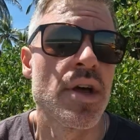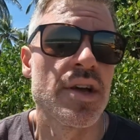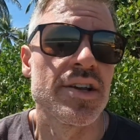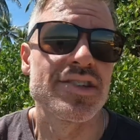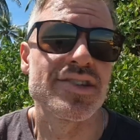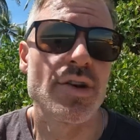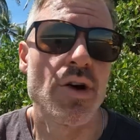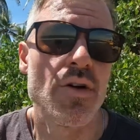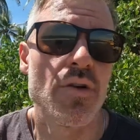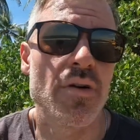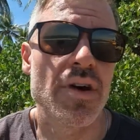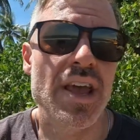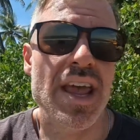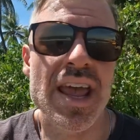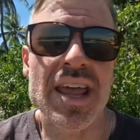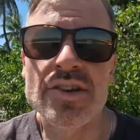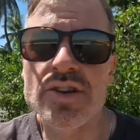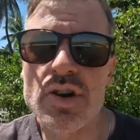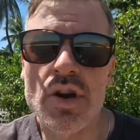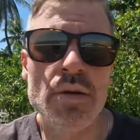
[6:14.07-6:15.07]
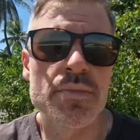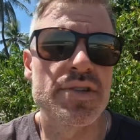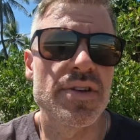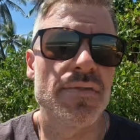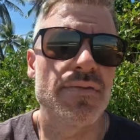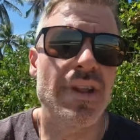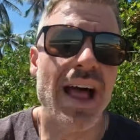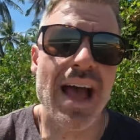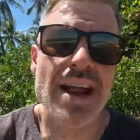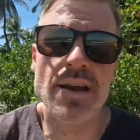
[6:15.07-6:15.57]
So in terms
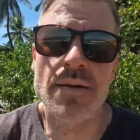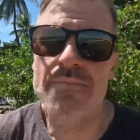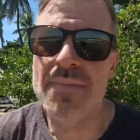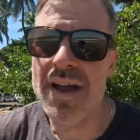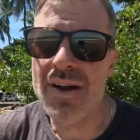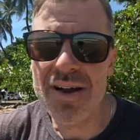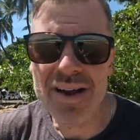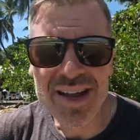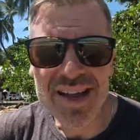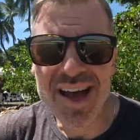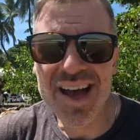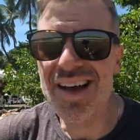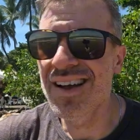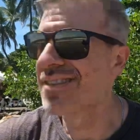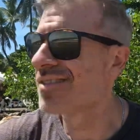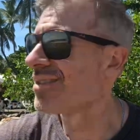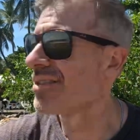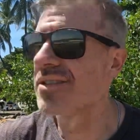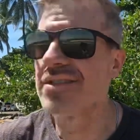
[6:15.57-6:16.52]
of Latin America,